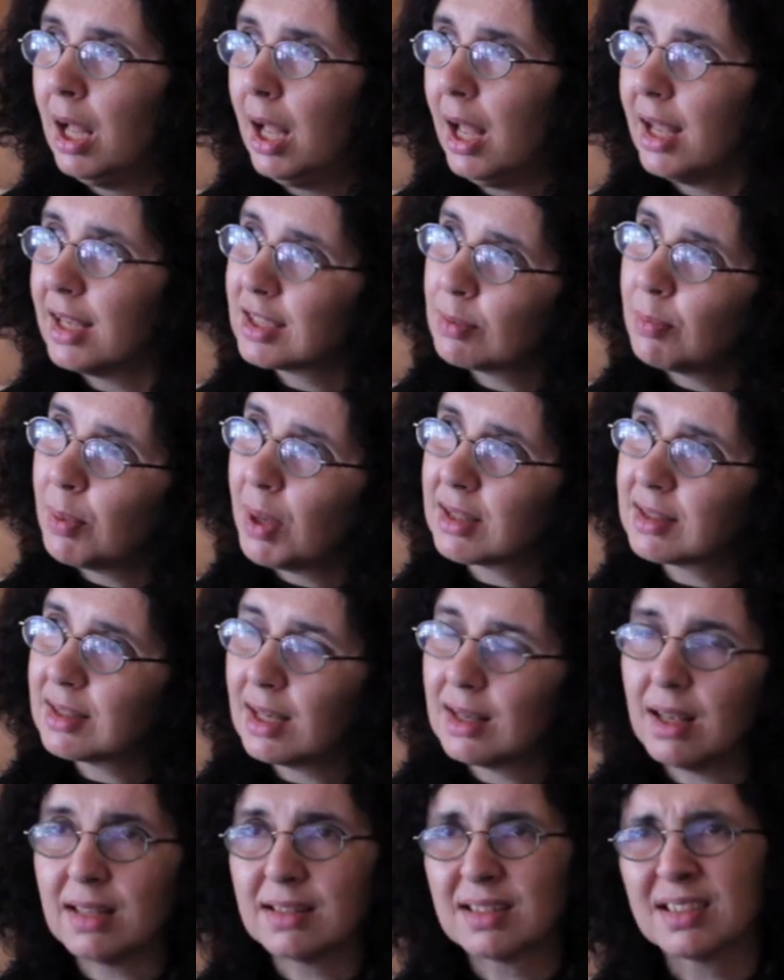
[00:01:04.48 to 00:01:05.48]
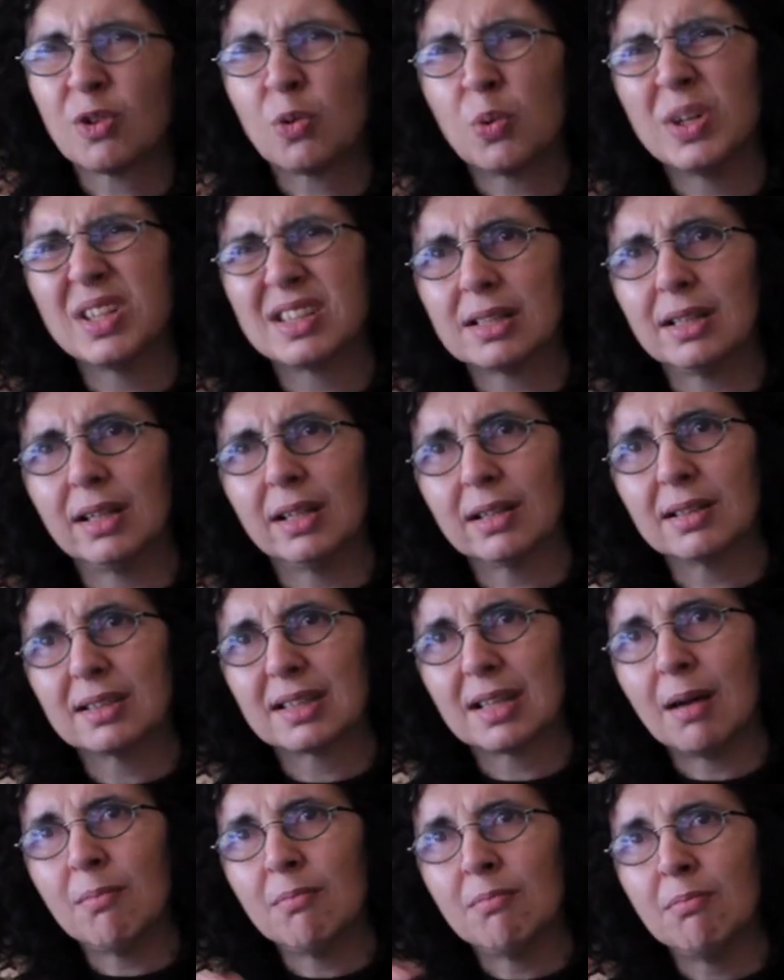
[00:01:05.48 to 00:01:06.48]
aspects as the Riesling,
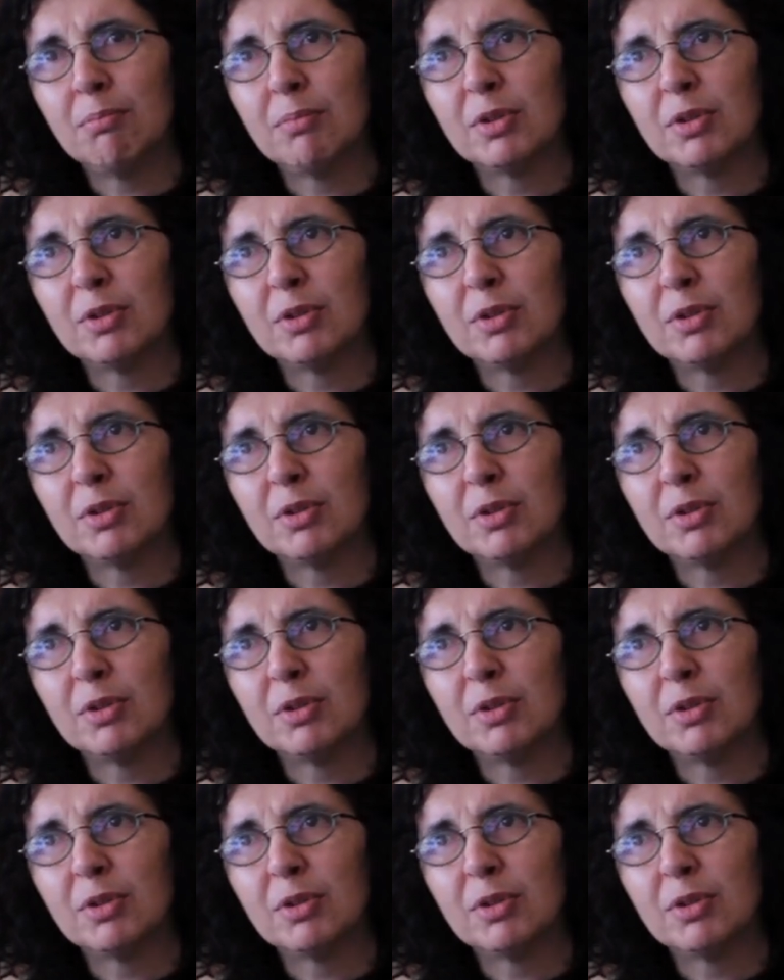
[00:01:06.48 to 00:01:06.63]
some